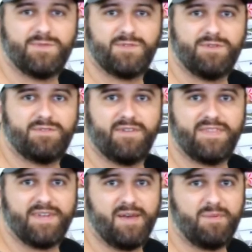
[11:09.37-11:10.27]
was used off
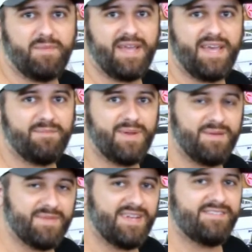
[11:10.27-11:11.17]
the top of my head, but
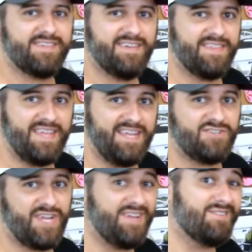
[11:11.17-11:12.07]
I'm gonna say that
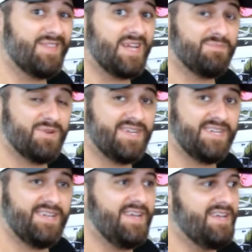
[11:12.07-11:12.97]
each handle that I
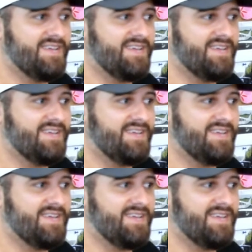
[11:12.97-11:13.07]
printed